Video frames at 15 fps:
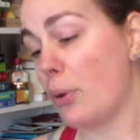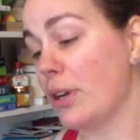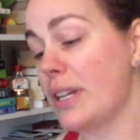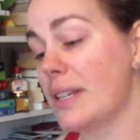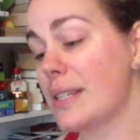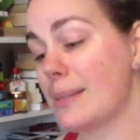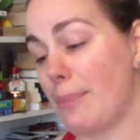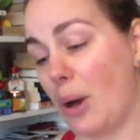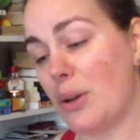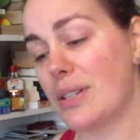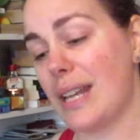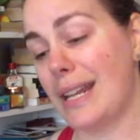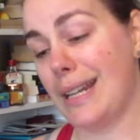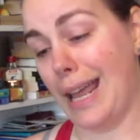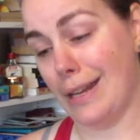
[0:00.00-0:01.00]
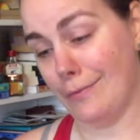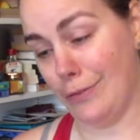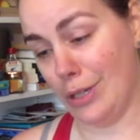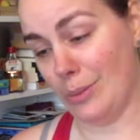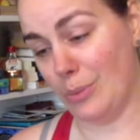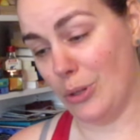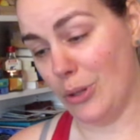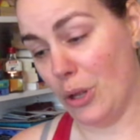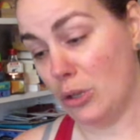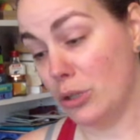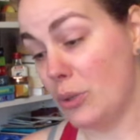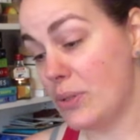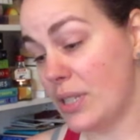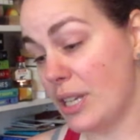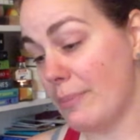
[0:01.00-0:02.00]
Pretty, smart, and enviable.
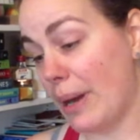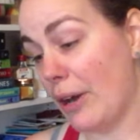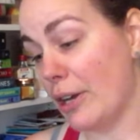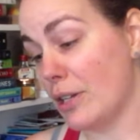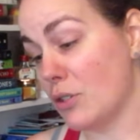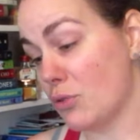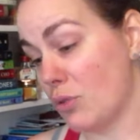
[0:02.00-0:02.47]
Lucy married a